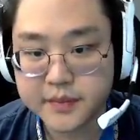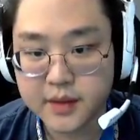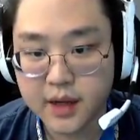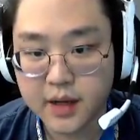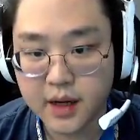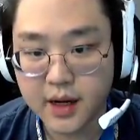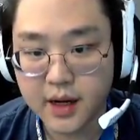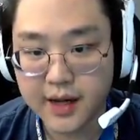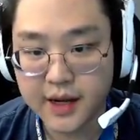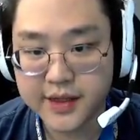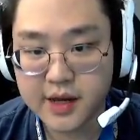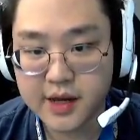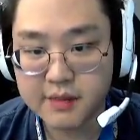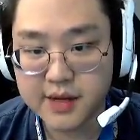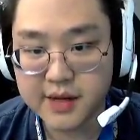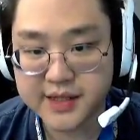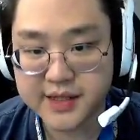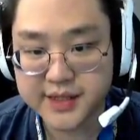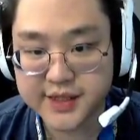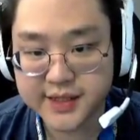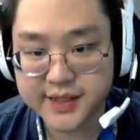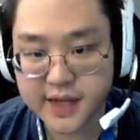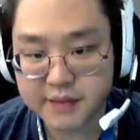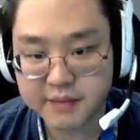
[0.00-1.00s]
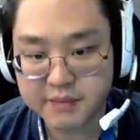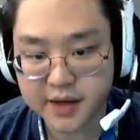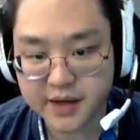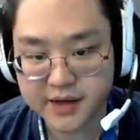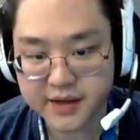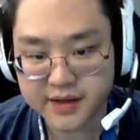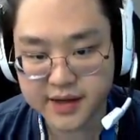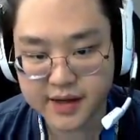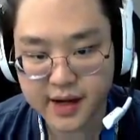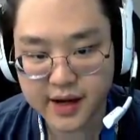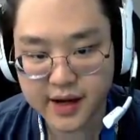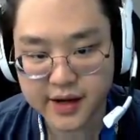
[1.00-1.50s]
I think my set might
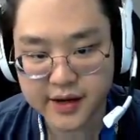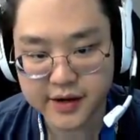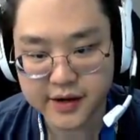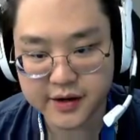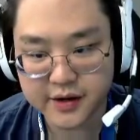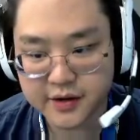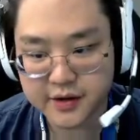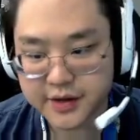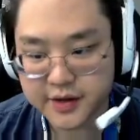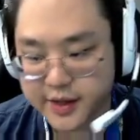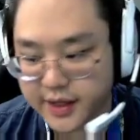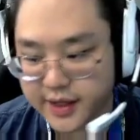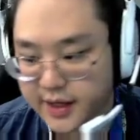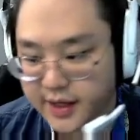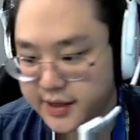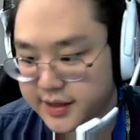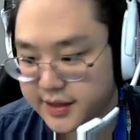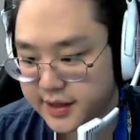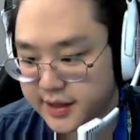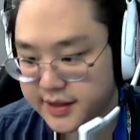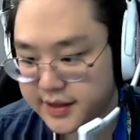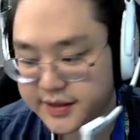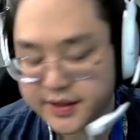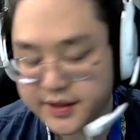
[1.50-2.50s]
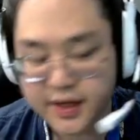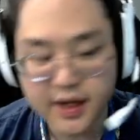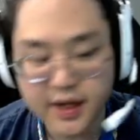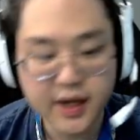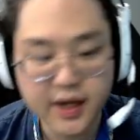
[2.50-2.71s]
die here. Yeah, he does.